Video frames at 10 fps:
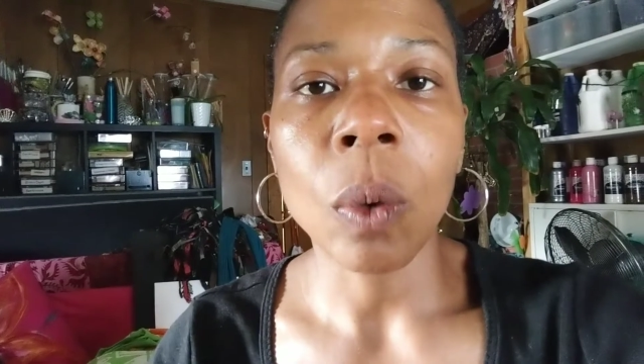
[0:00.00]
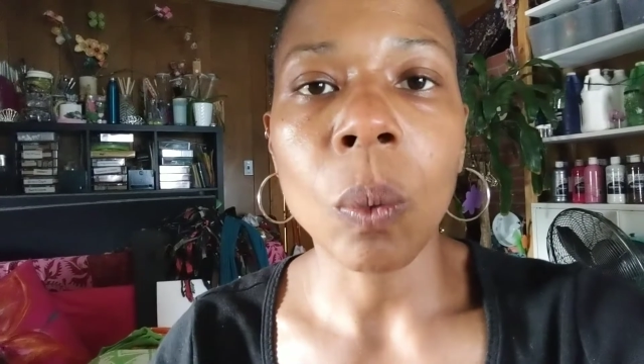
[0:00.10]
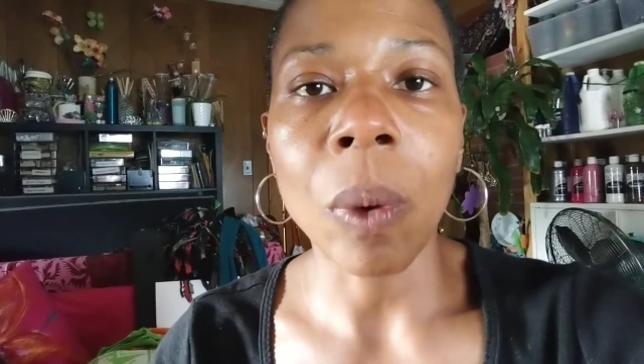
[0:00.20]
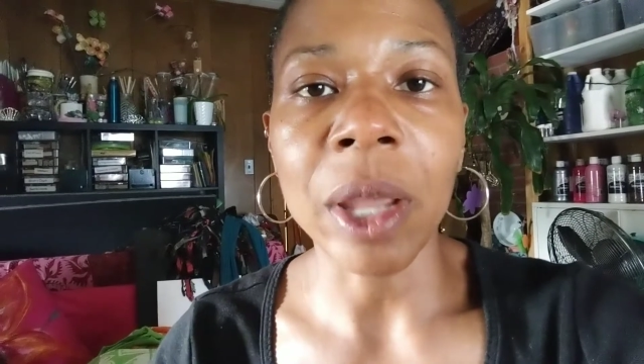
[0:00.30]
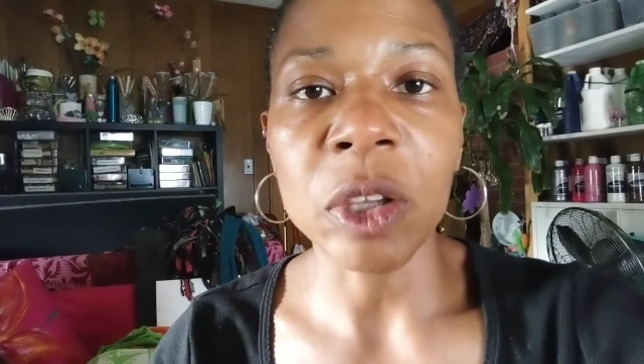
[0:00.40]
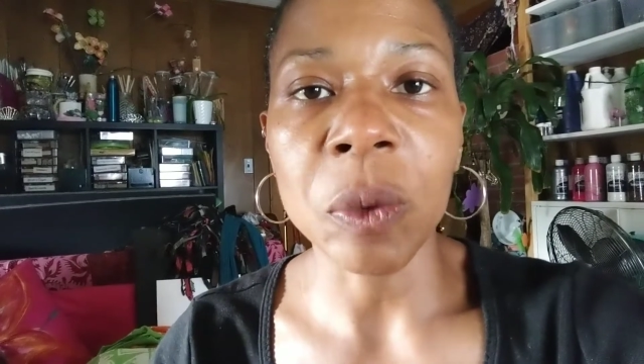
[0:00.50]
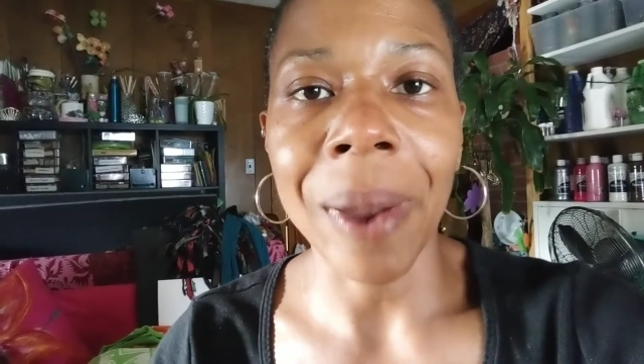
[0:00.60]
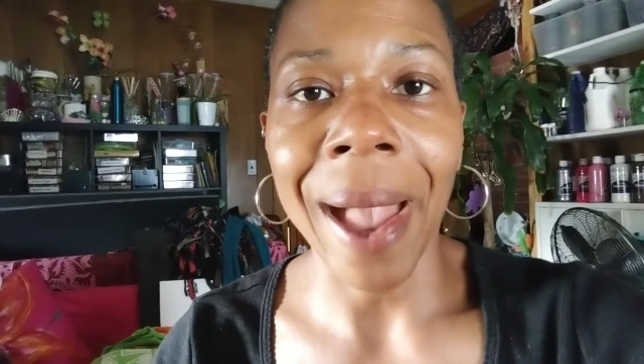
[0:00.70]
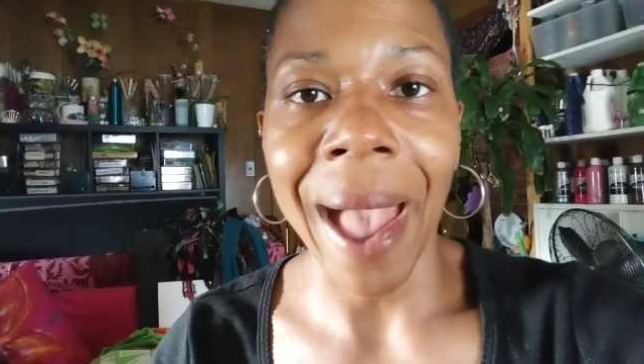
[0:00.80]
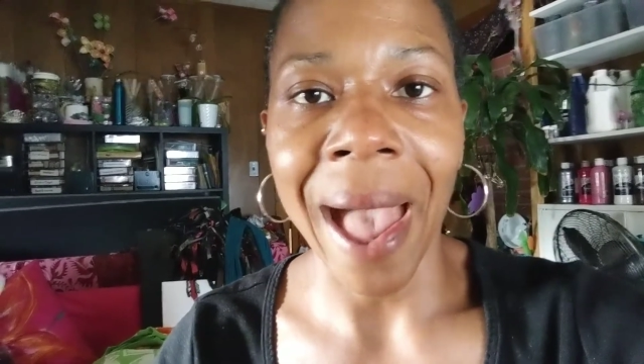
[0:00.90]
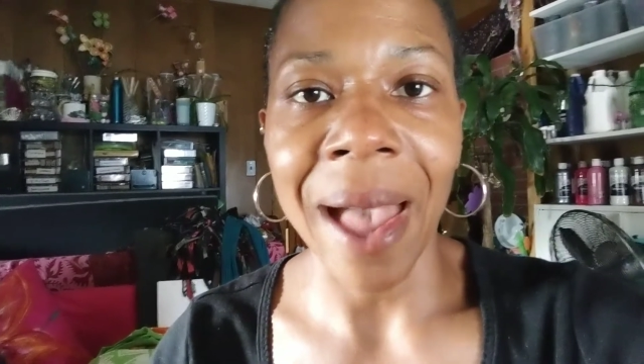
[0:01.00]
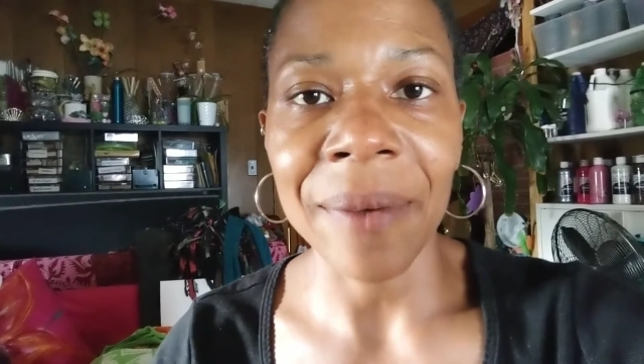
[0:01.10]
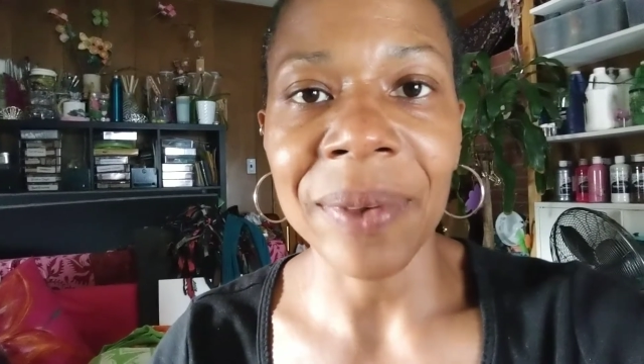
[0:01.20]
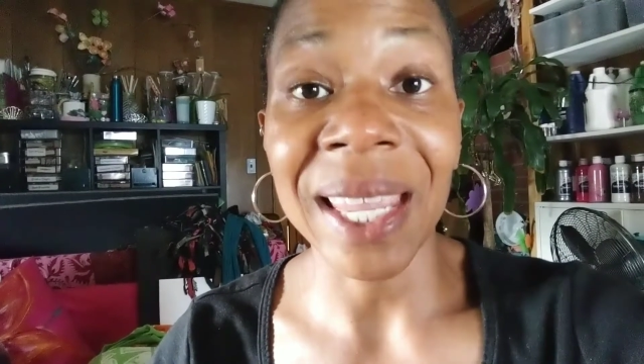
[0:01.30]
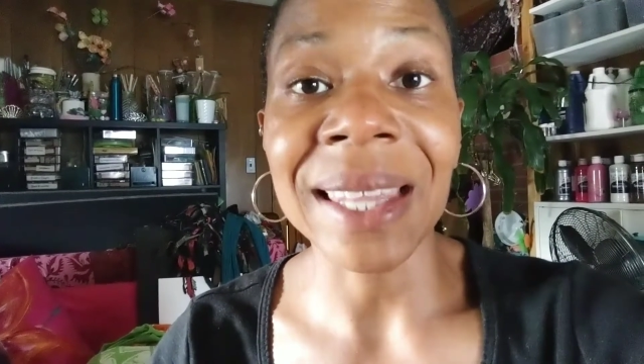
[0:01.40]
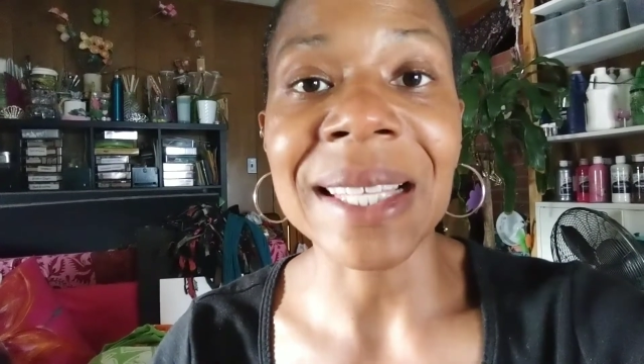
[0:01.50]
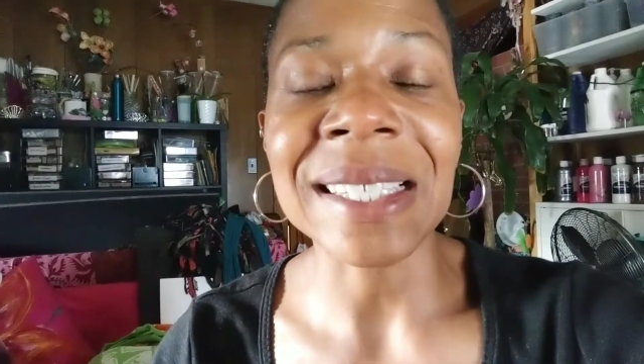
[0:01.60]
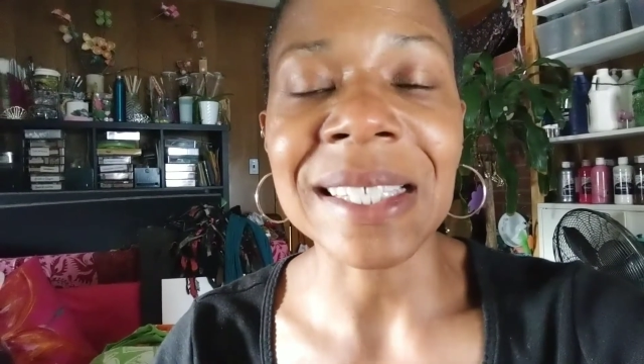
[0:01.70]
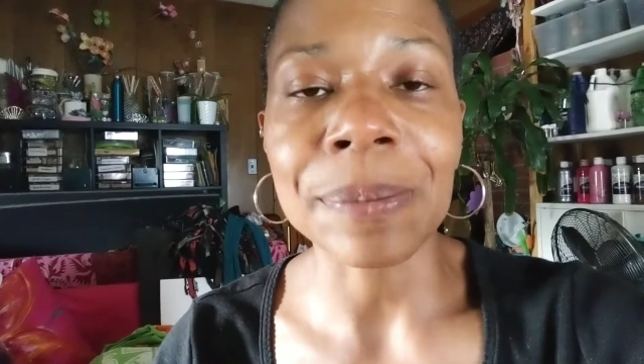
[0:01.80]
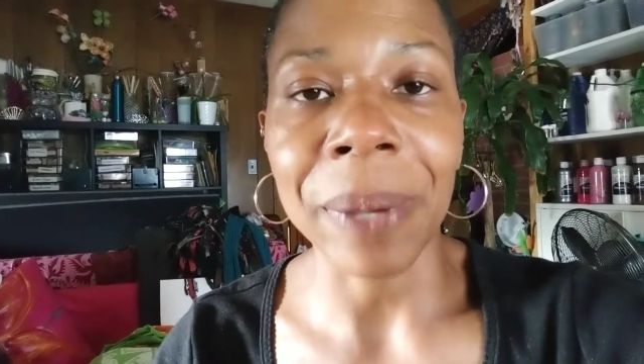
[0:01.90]
what you have in the
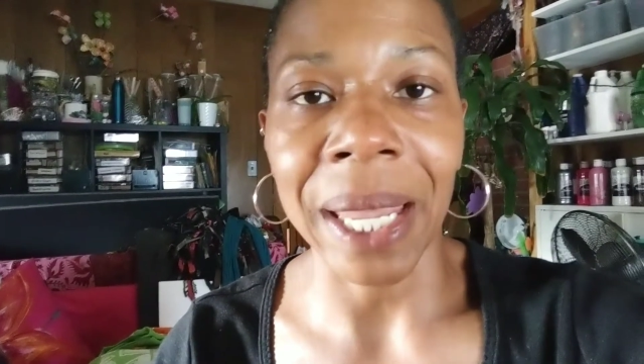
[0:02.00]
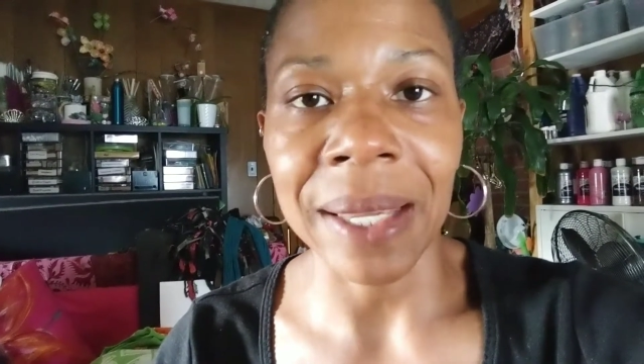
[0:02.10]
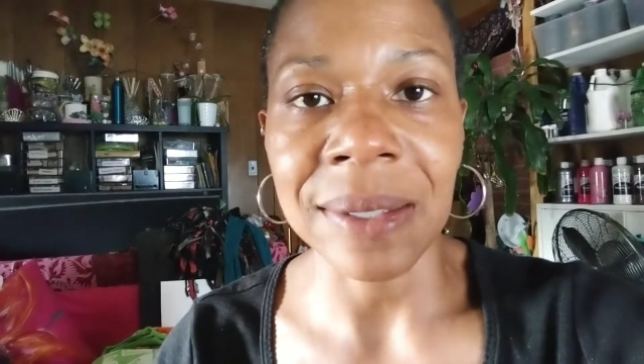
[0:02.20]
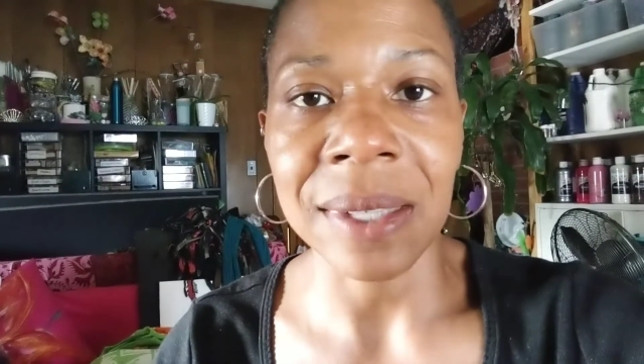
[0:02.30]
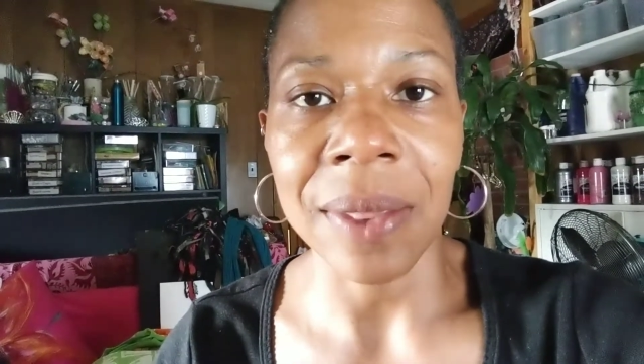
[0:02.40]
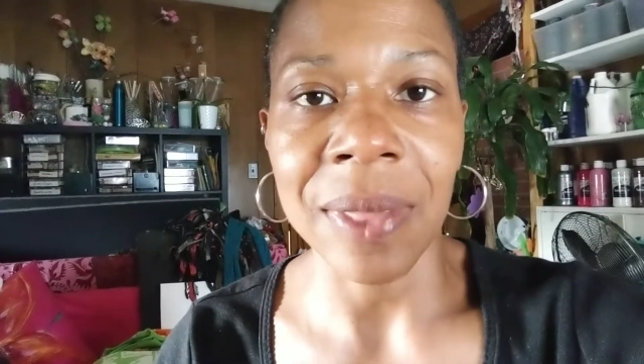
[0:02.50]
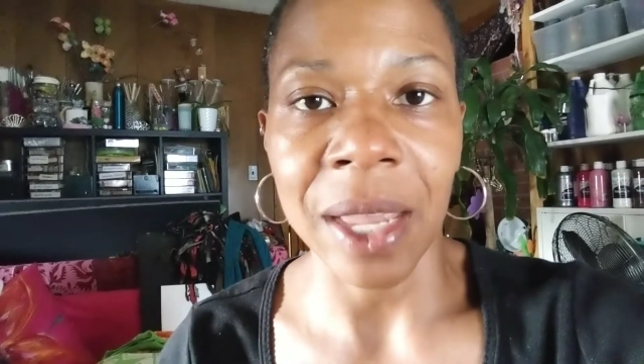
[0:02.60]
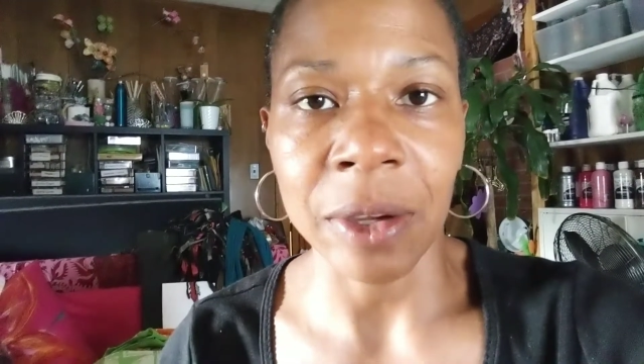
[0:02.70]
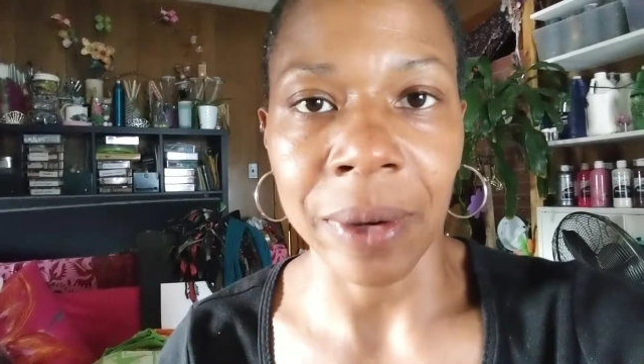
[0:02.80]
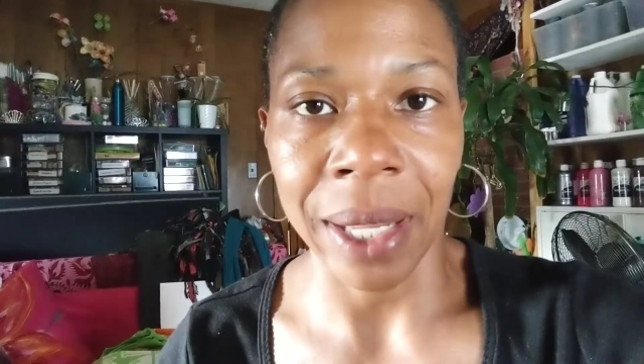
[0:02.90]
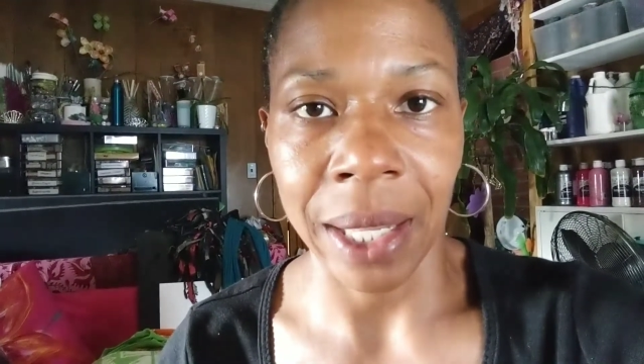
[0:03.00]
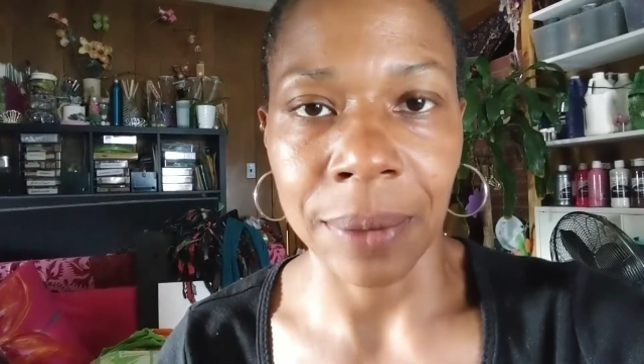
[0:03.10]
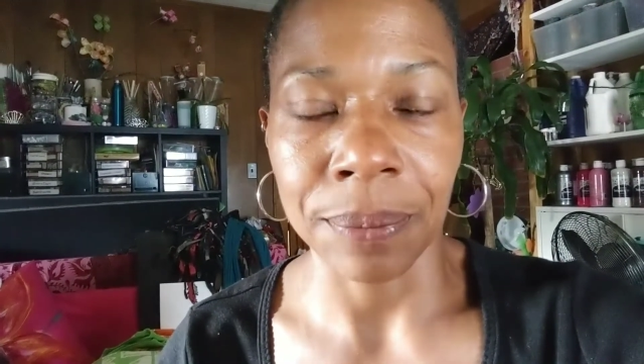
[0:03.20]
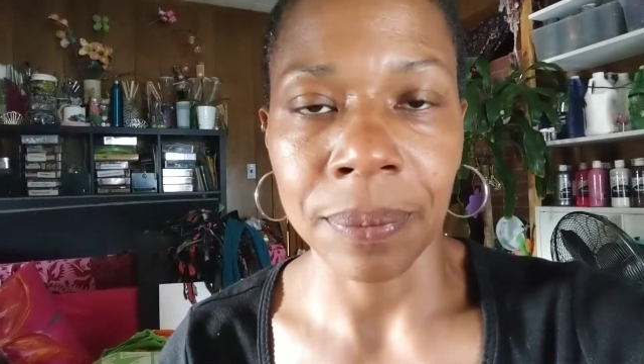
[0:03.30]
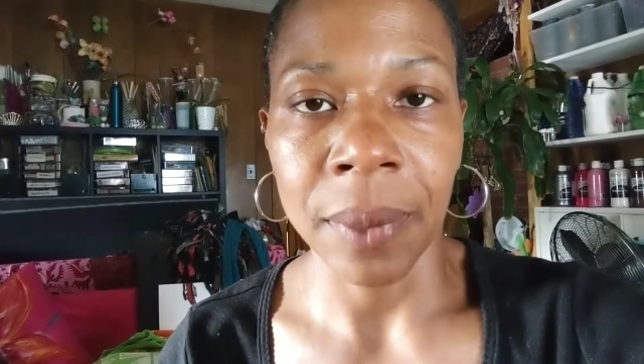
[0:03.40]
space that you're in.